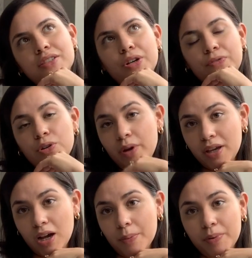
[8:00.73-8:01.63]
so if you wake
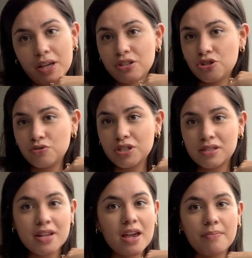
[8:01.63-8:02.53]
up and you just
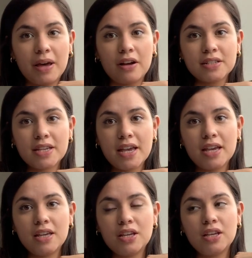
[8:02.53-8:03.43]
stay in bed all
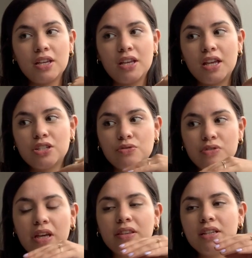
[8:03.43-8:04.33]
day and do
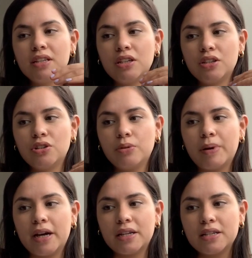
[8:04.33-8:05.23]
nothing, your
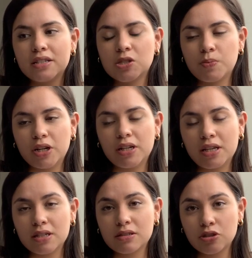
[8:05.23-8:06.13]
body is
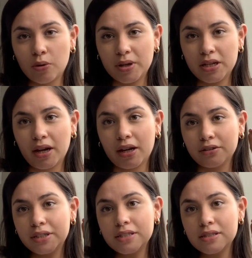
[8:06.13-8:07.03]
burning so many
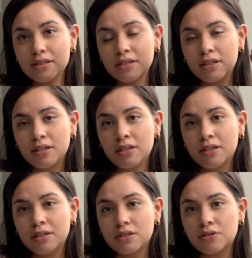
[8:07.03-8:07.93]
calories.
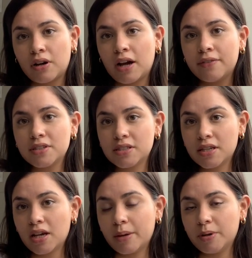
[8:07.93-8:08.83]
So
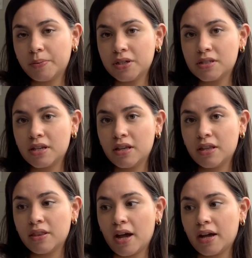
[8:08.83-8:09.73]
obviously I'm a
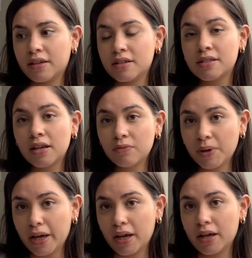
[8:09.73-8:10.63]
person that gets out of
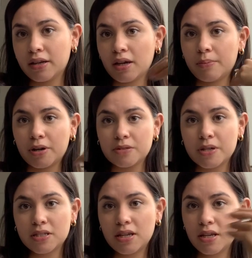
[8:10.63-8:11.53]
bed, I brush my
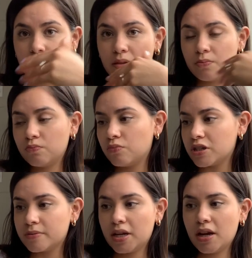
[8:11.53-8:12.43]
teeth,
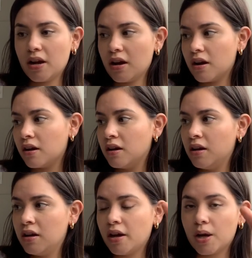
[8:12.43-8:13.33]
brush my hair,
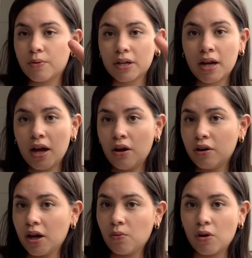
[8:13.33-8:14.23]
I work out,
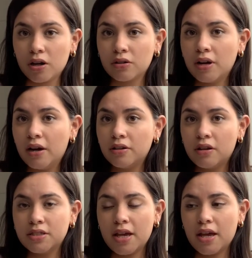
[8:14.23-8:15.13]
I walk around
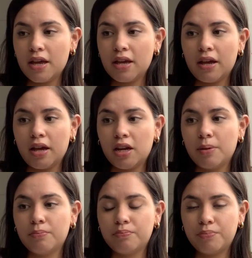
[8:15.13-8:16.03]
all day, and
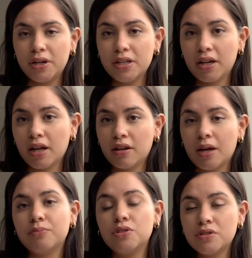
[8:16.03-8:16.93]

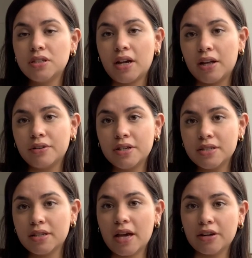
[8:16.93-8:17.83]
I'm using calories
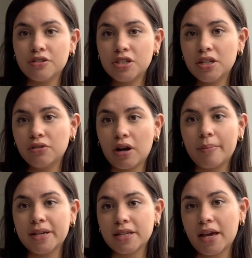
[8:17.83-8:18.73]
and energy throughout
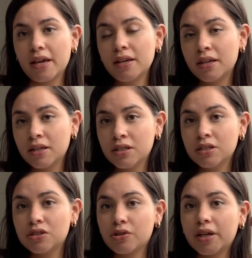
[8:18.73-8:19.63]
my day.
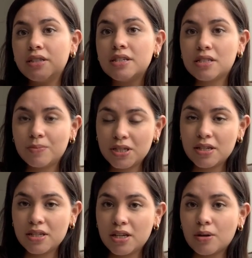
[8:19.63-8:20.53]
So I need to be
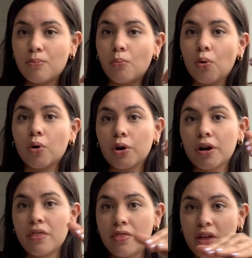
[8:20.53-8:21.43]
eating
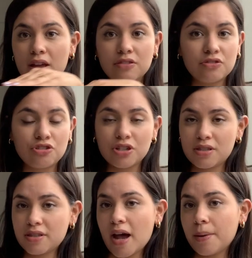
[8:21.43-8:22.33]
more than
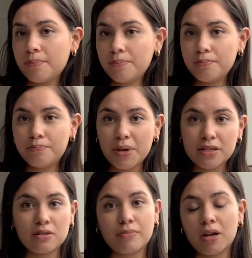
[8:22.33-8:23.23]
just that
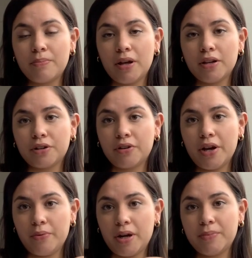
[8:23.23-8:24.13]
basal metabolic rate,
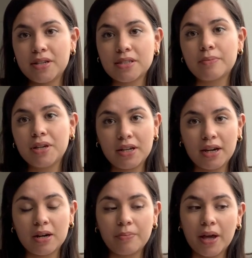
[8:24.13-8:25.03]
right? Because I'm getting
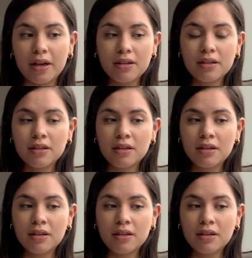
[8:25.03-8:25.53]
out of bed.